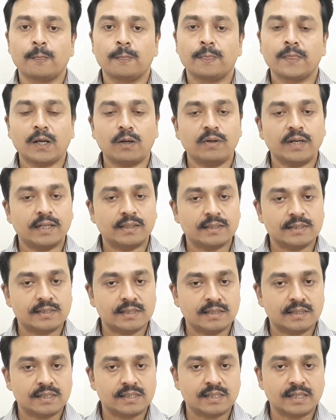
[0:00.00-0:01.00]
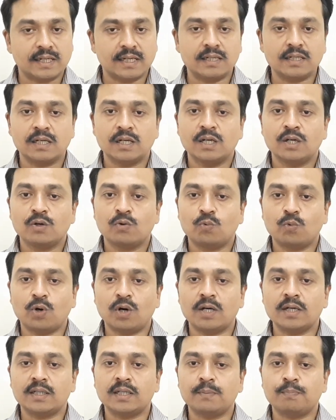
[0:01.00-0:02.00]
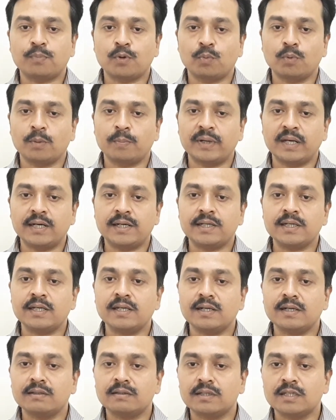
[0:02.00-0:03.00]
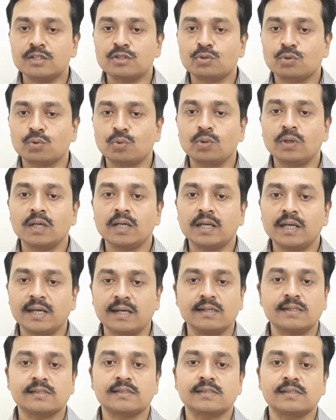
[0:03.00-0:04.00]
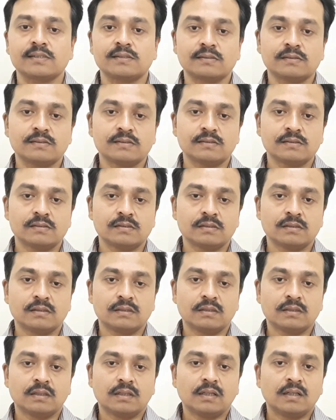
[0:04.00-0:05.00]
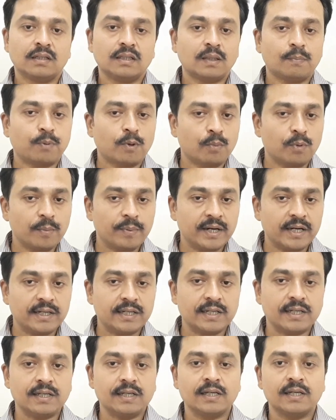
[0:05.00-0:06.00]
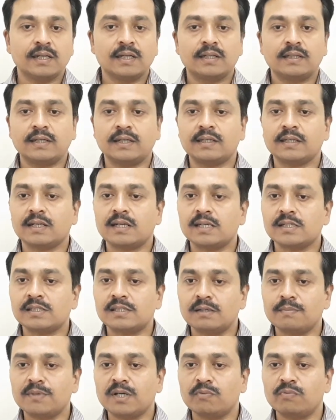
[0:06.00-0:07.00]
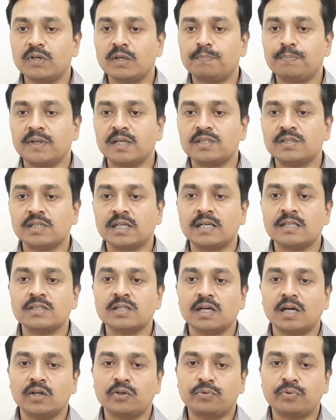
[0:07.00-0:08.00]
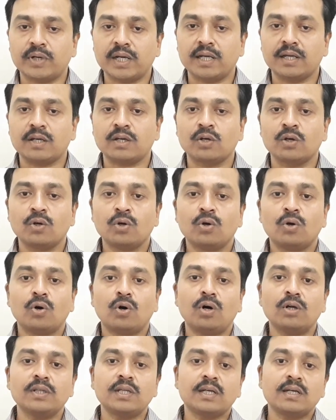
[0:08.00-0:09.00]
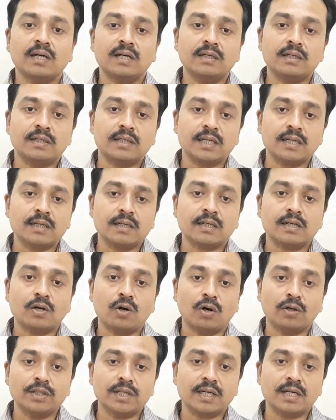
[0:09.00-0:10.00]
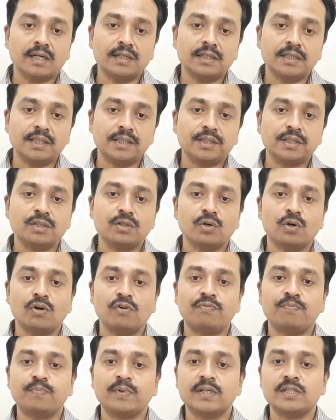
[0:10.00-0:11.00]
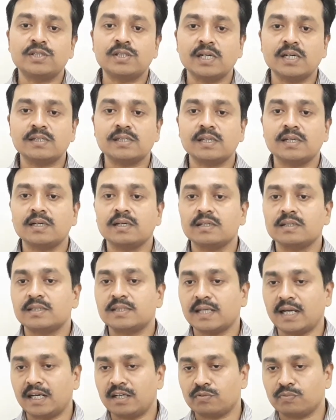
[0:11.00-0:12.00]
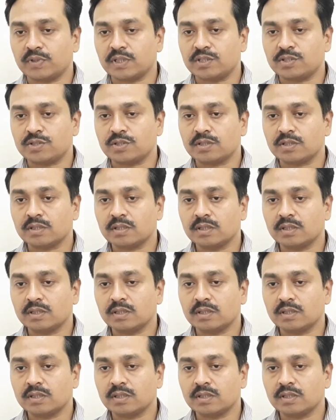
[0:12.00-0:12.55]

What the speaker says: Now let us understand what the probability in this rule is. The probability that a customer will purchase a drink on the condition of purchasing a sandwich